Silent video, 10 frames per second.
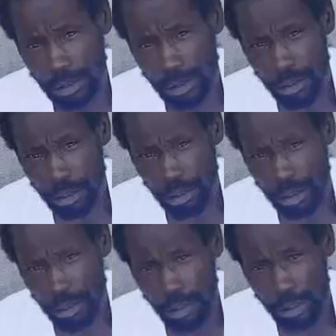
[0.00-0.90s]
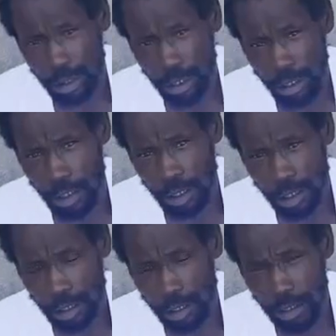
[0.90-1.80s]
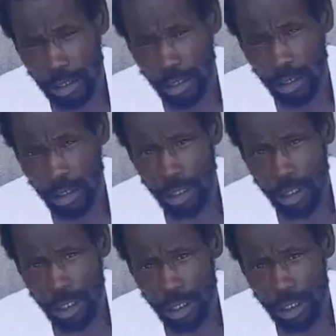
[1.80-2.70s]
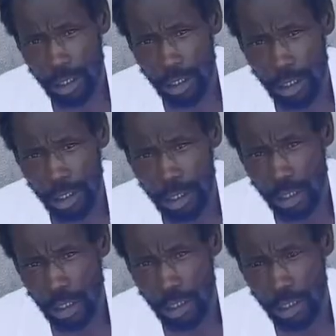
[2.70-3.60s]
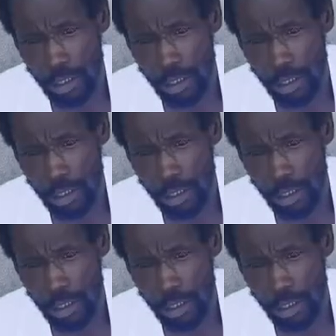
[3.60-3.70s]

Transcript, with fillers: Oh, okay, okay. You're a rapper. I heard about you.